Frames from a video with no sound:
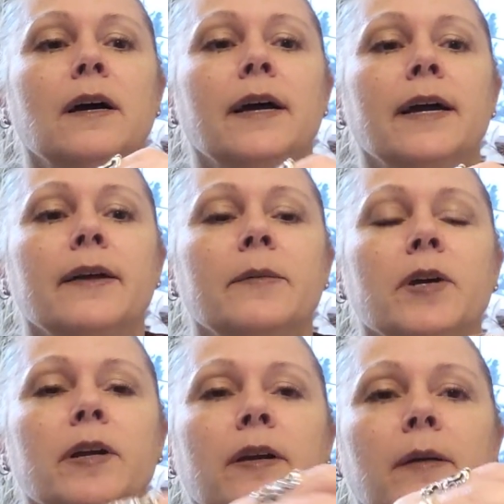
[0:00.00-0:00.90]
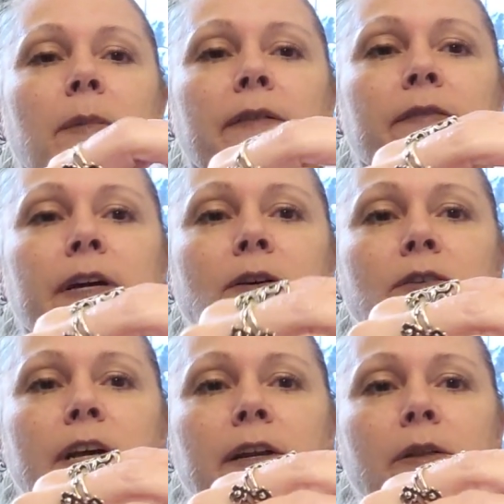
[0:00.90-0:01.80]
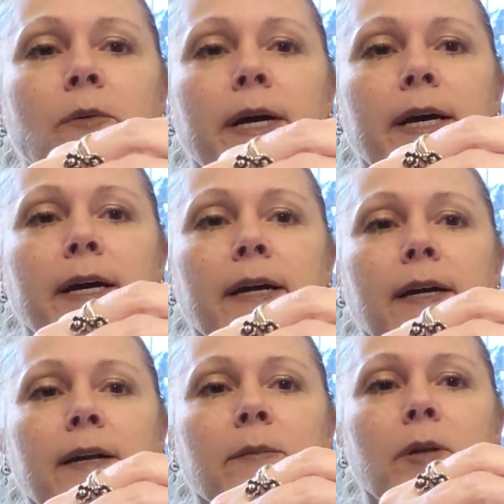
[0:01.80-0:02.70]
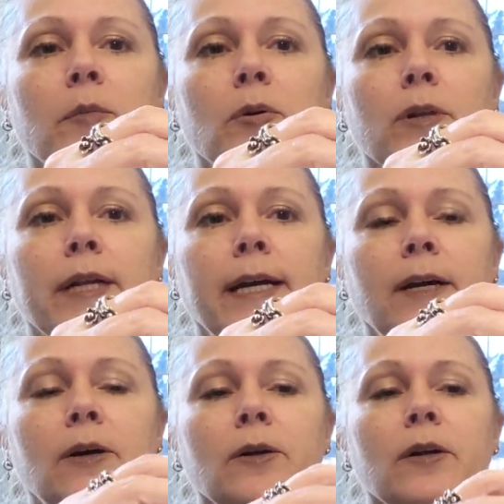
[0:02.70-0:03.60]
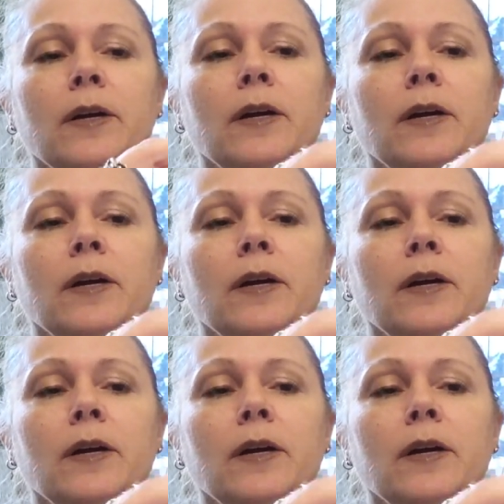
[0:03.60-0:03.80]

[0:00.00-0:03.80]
And I'm gonna get my fingers out of the way and I'm gonna pull it out.